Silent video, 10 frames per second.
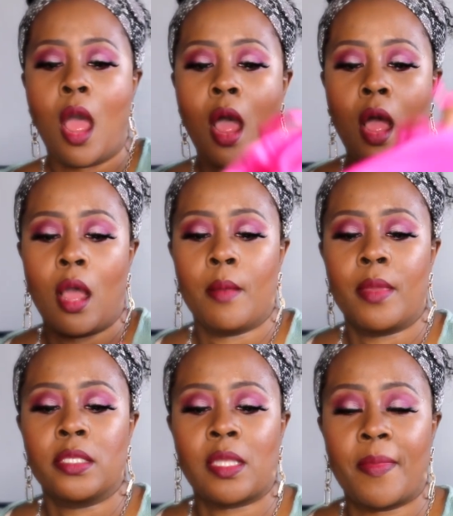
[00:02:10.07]

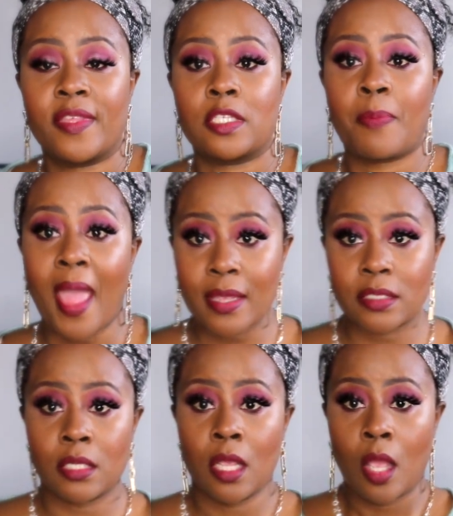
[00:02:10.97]
Um, some of the
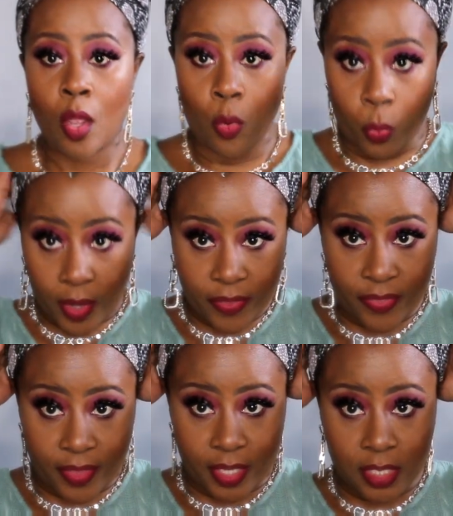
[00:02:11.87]
specs
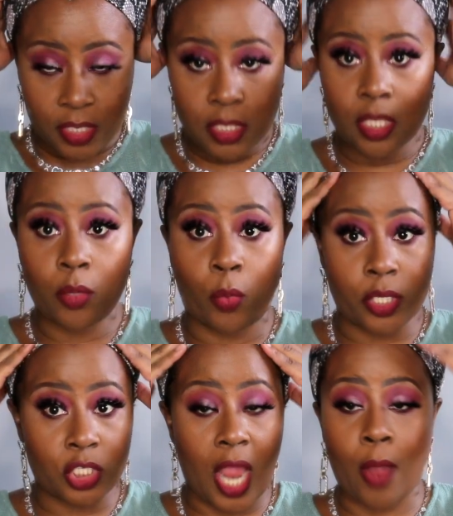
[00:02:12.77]
with this,
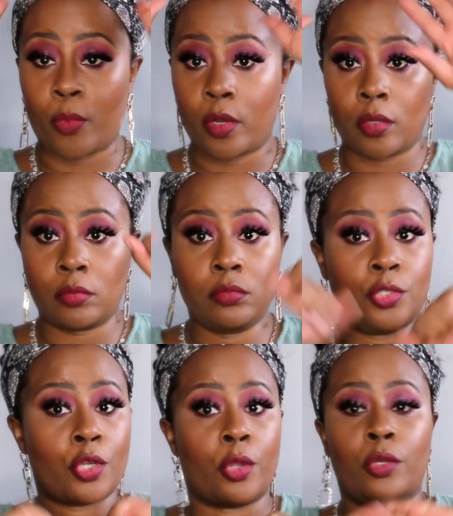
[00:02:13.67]
which I will
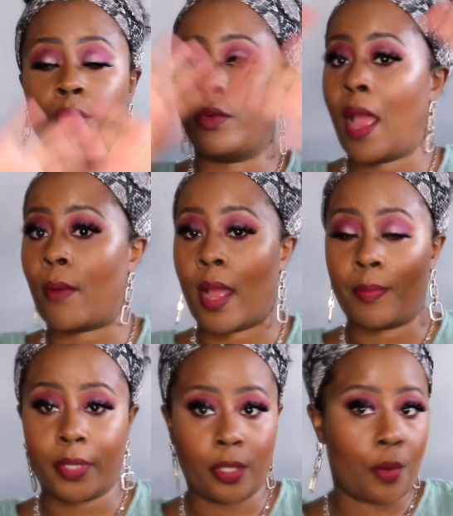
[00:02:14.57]
show you how I
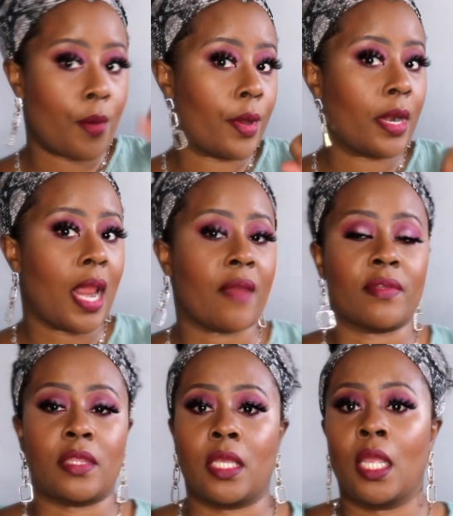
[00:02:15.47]
put it on,
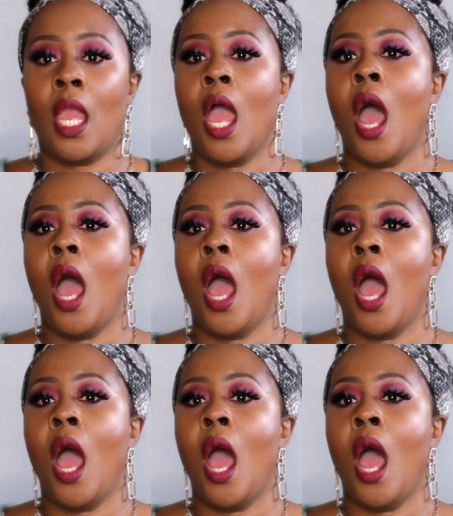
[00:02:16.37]
everything,